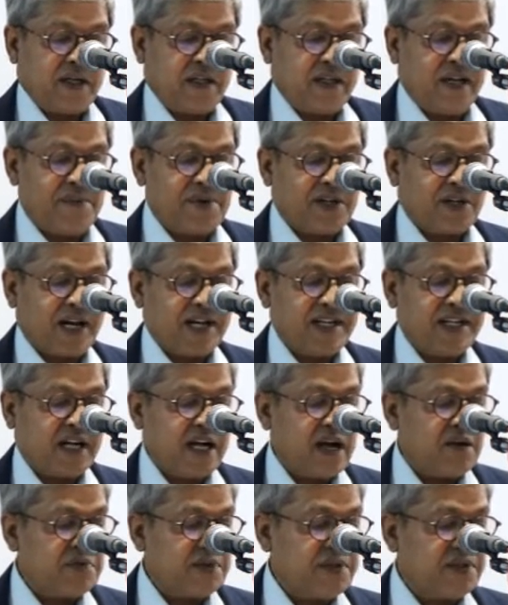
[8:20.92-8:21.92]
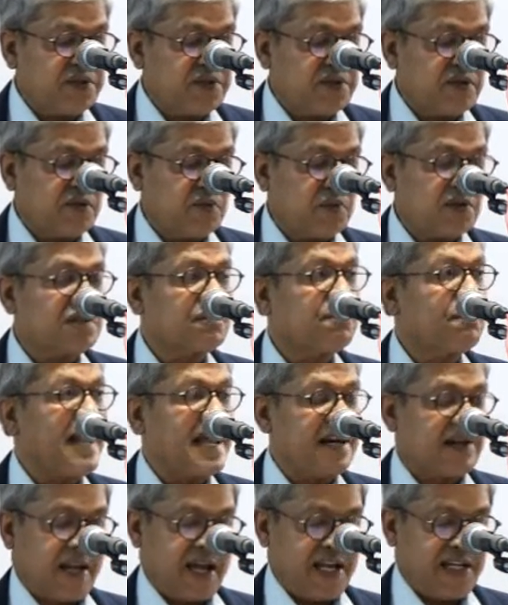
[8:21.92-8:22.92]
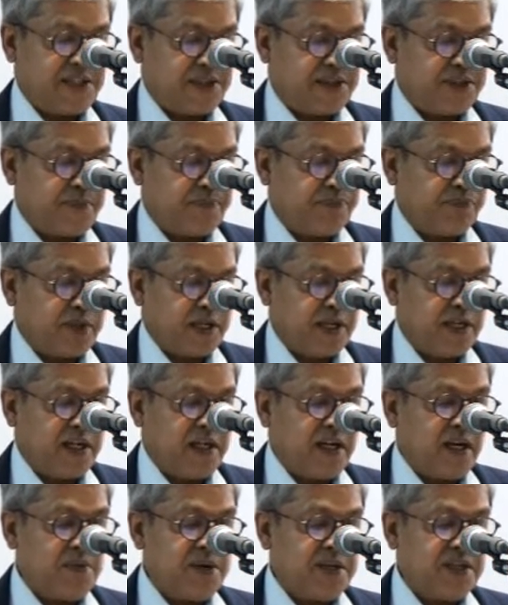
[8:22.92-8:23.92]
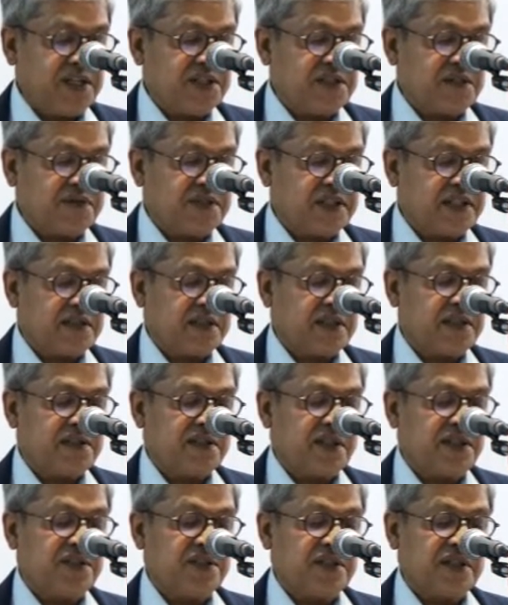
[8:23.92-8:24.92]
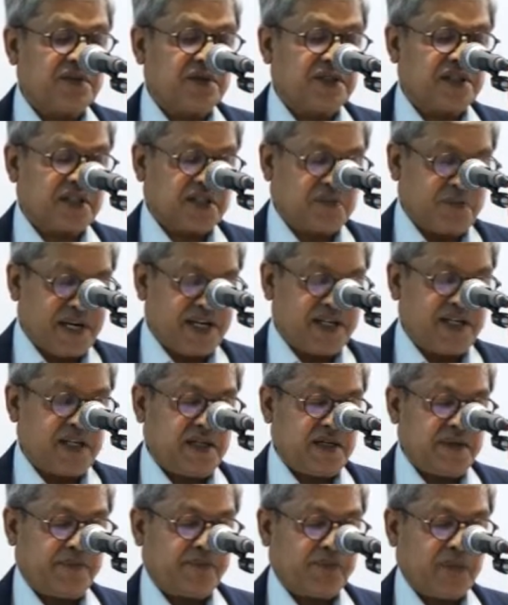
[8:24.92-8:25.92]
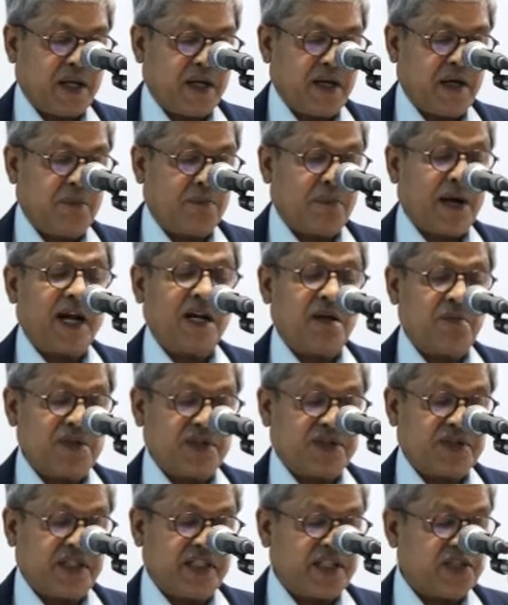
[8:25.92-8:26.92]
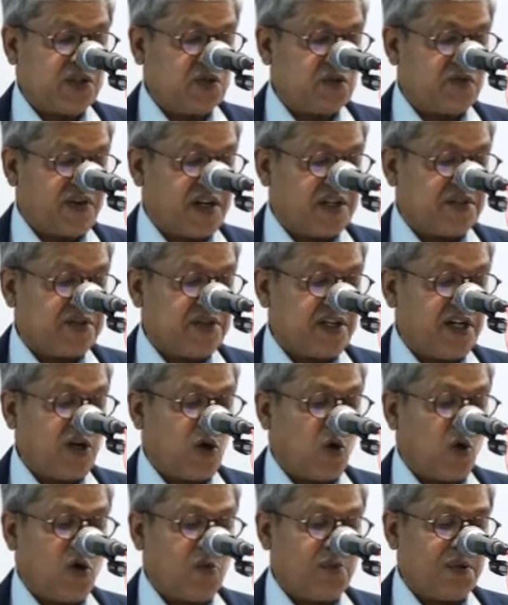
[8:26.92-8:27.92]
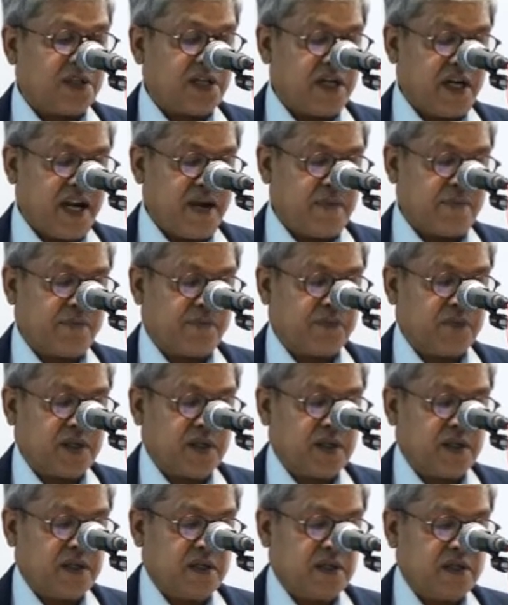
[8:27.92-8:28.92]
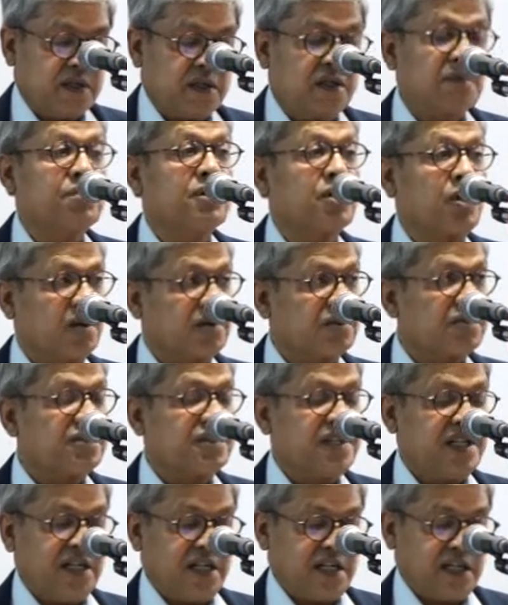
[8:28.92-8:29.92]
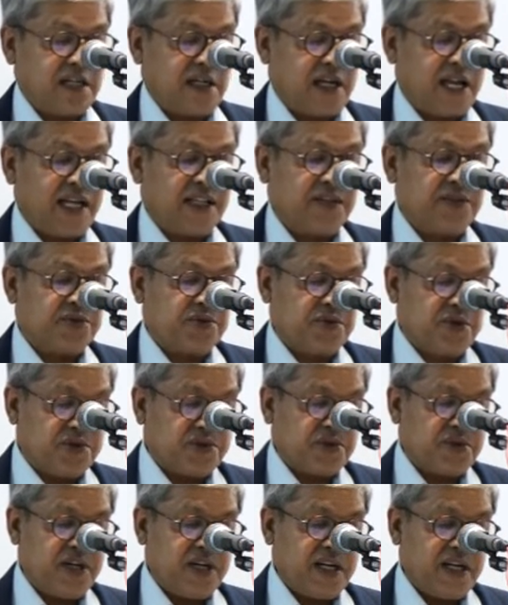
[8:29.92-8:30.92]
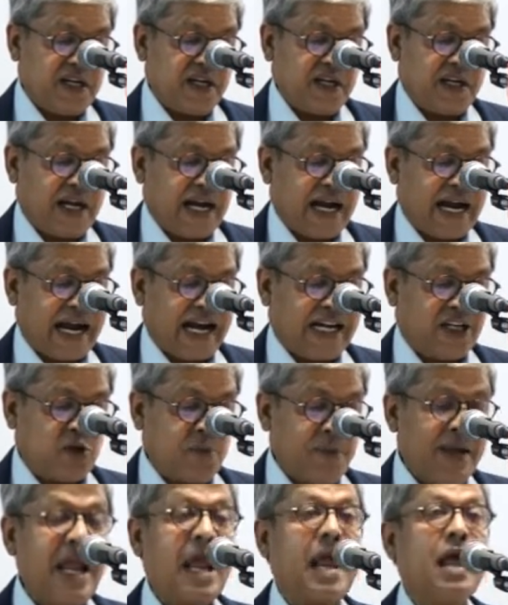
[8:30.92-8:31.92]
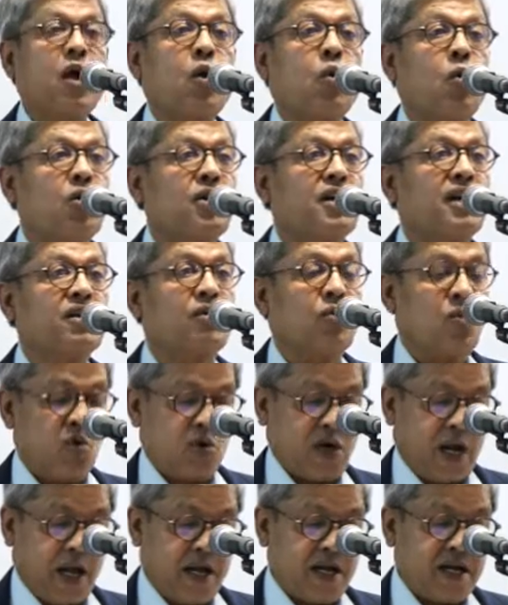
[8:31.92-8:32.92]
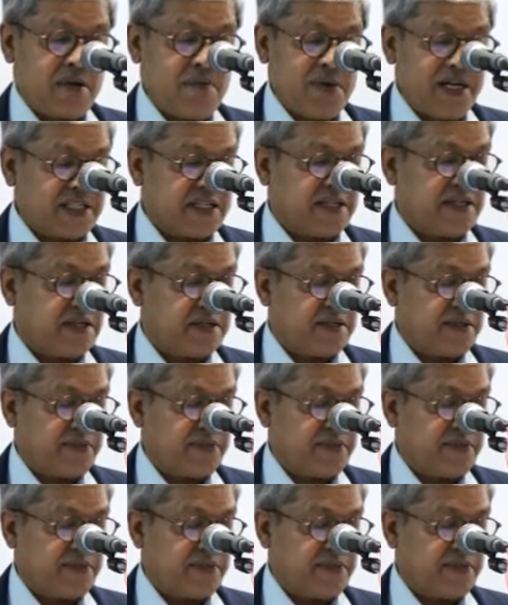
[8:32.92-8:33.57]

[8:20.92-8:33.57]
Democratic governance was paralyzed, liberties of citizens were suspended, Parliament ceased to function in all but the name. The bureaucracy, like the judiciary, had to be quote-unquote committed,